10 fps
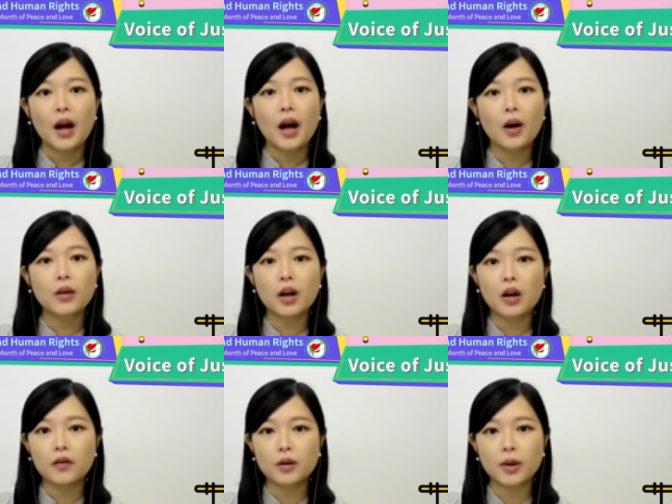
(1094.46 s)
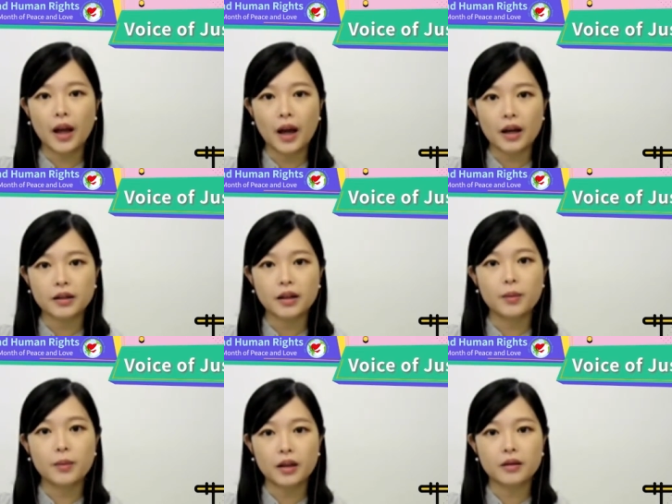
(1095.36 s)
How the government act
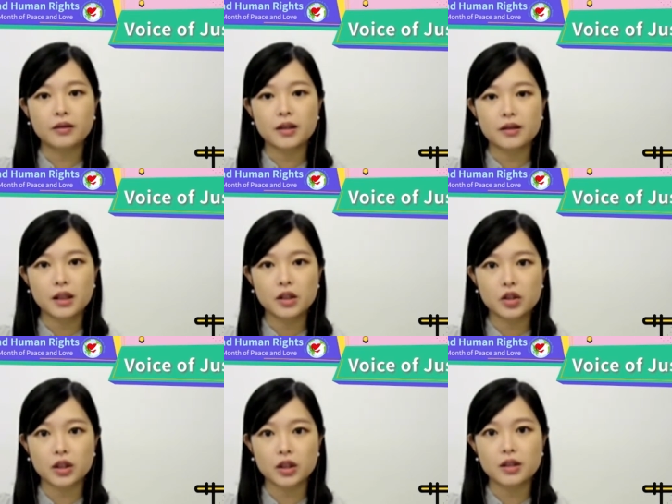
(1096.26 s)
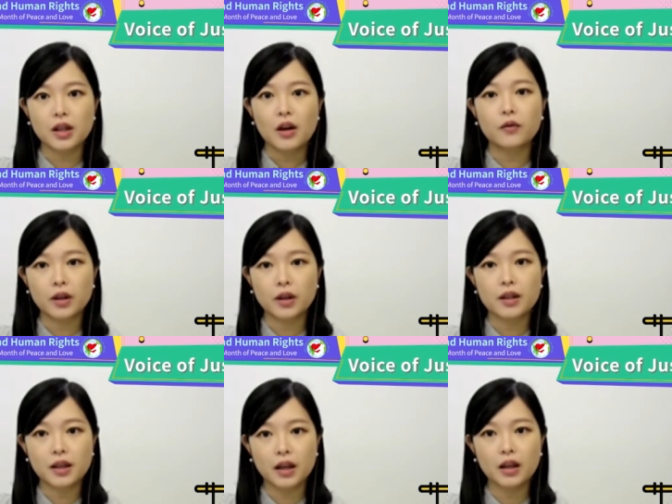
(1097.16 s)
and make the decisions for the
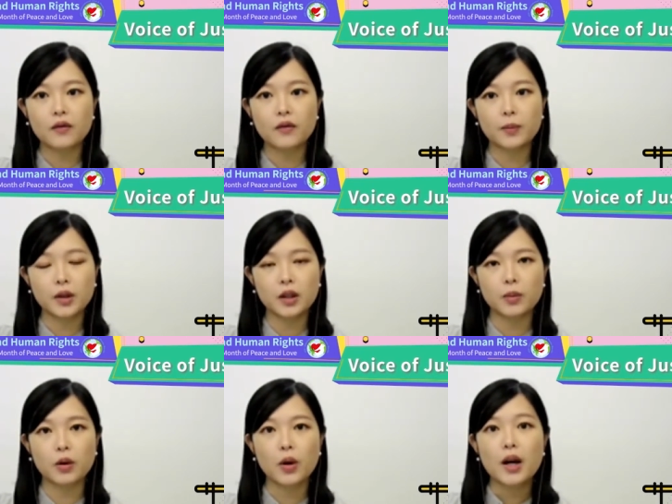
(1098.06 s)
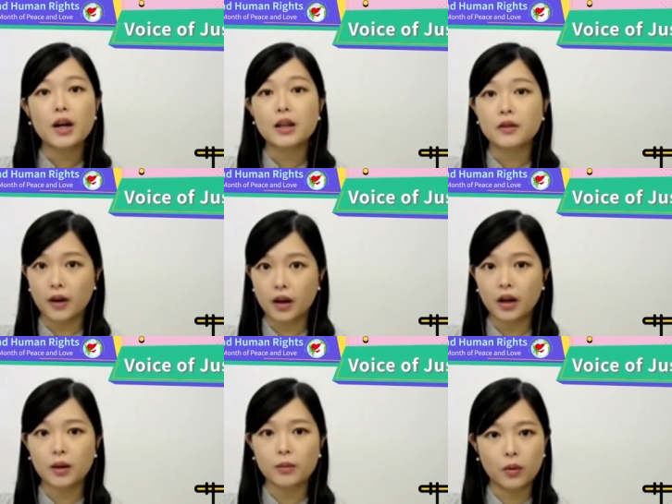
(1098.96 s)
sake of the people is
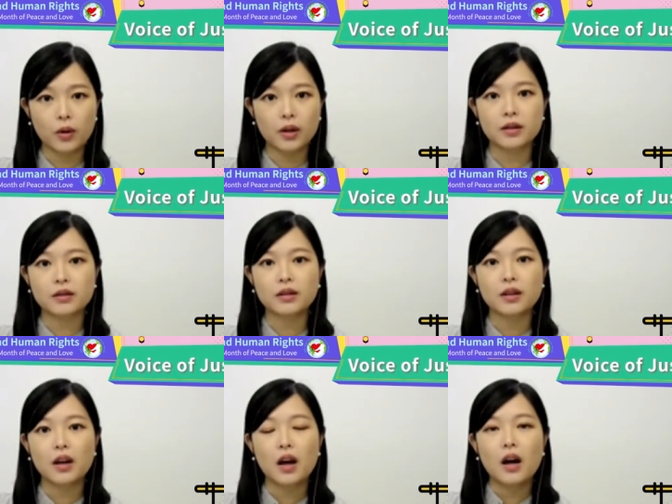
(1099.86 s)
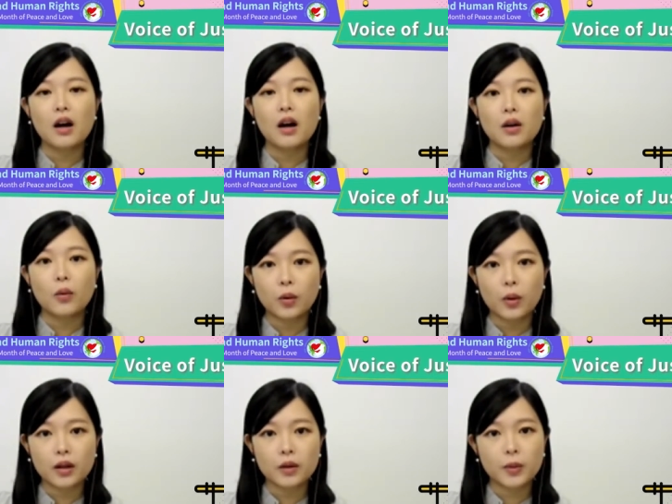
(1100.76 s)
very important.
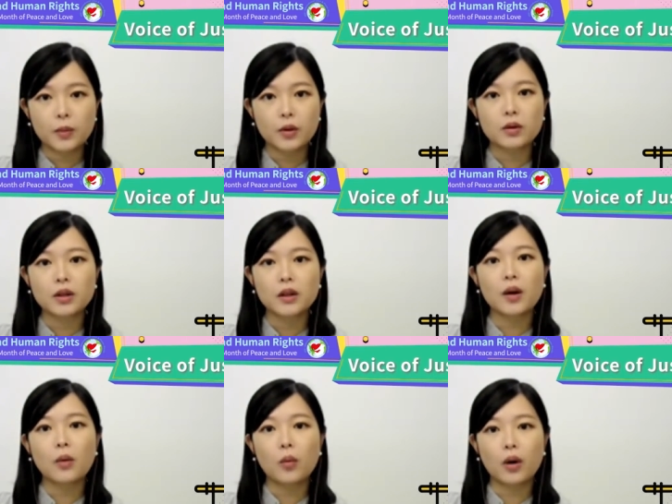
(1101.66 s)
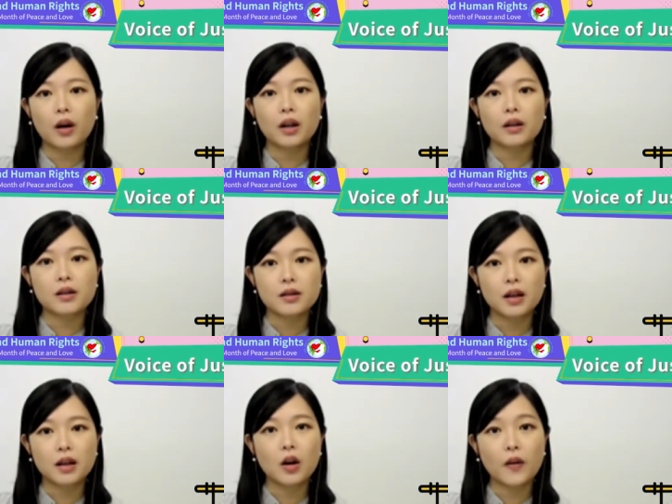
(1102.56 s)
When the people live and work in a
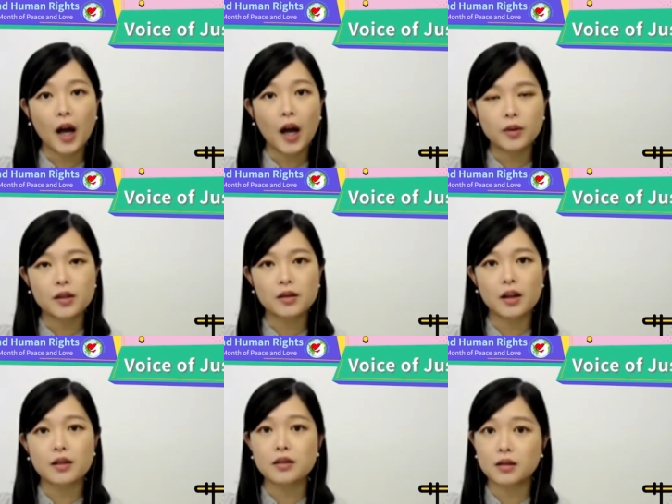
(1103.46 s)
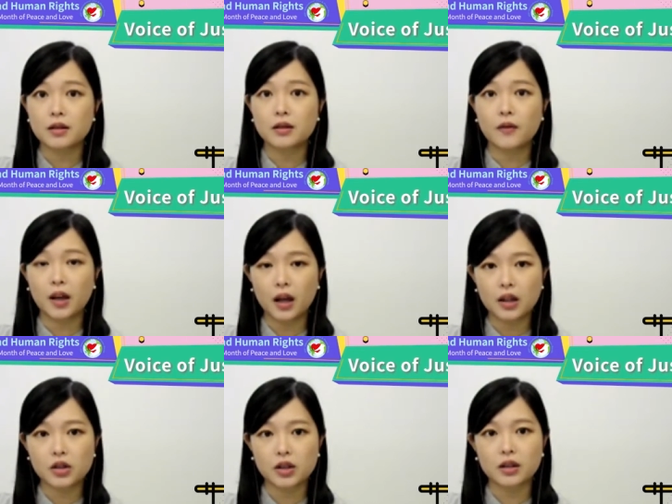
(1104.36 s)
state of happiness and
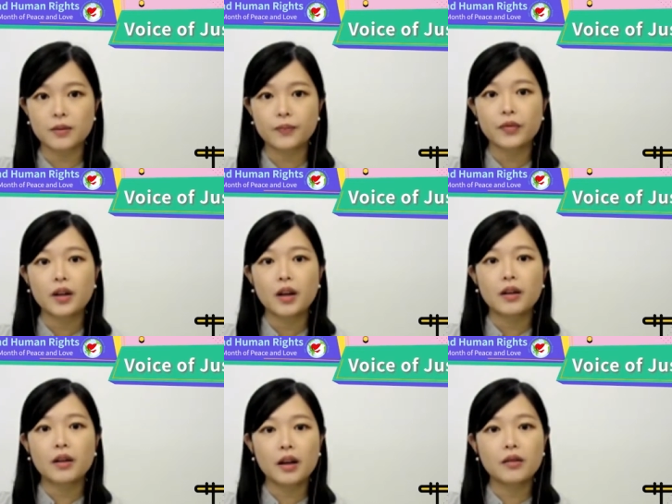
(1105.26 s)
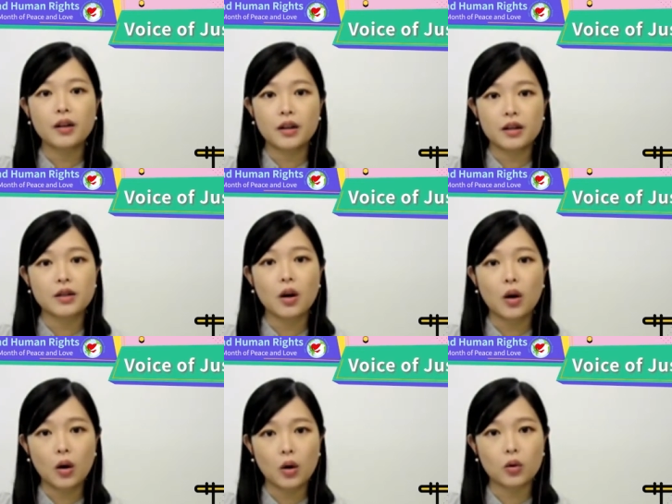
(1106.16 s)
satisfaction, then there is a
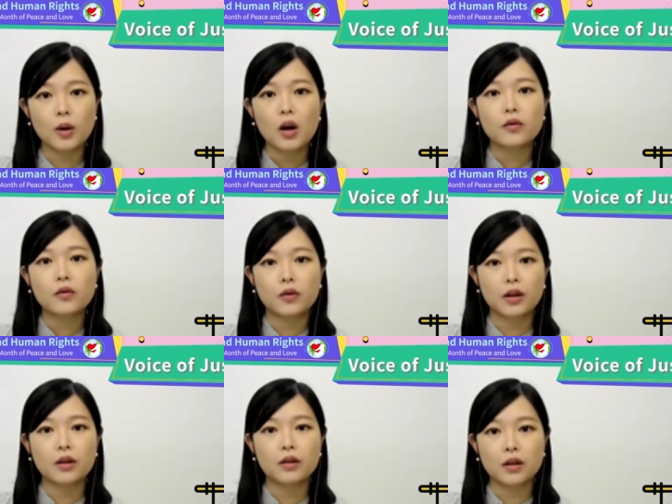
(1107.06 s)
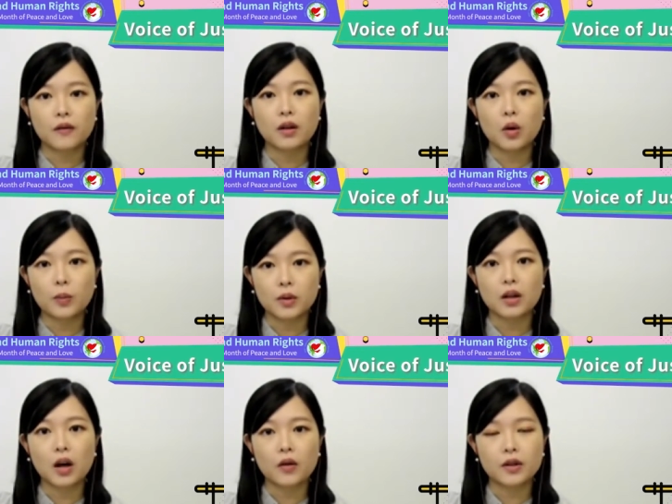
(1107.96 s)
hope for the development
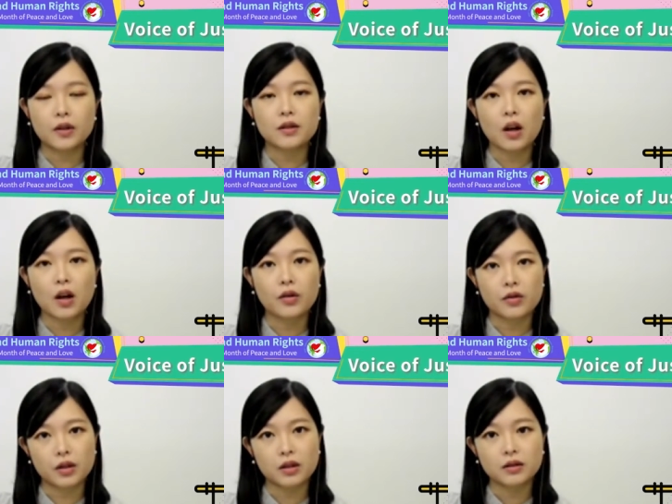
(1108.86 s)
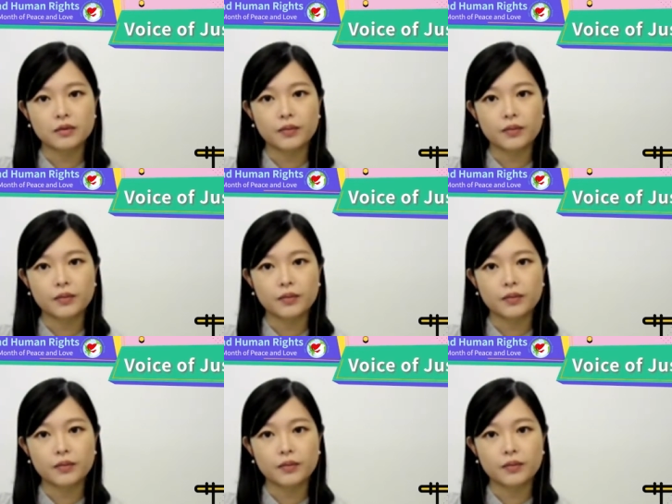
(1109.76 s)
of this country.